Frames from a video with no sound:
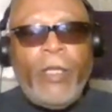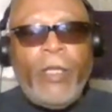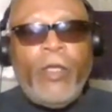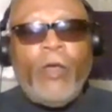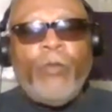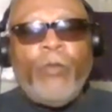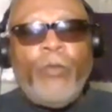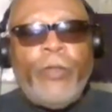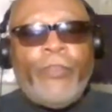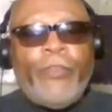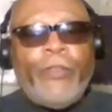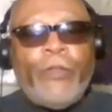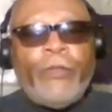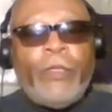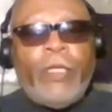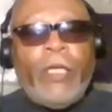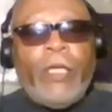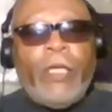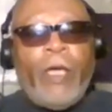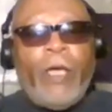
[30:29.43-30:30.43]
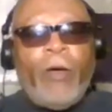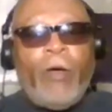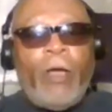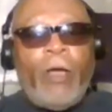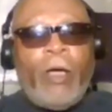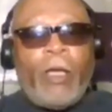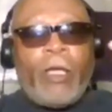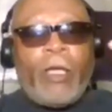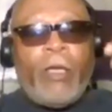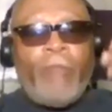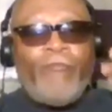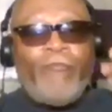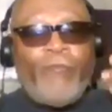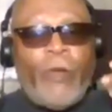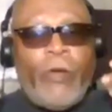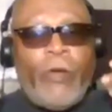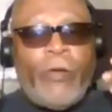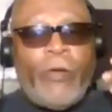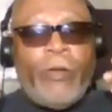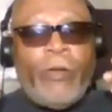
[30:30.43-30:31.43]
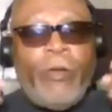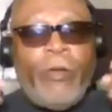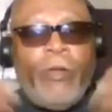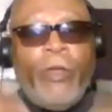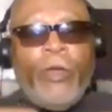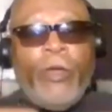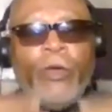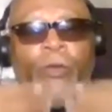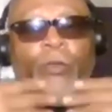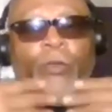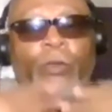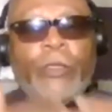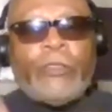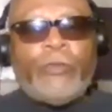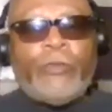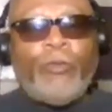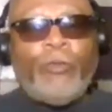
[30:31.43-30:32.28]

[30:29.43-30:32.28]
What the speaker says: converter, which will mount to the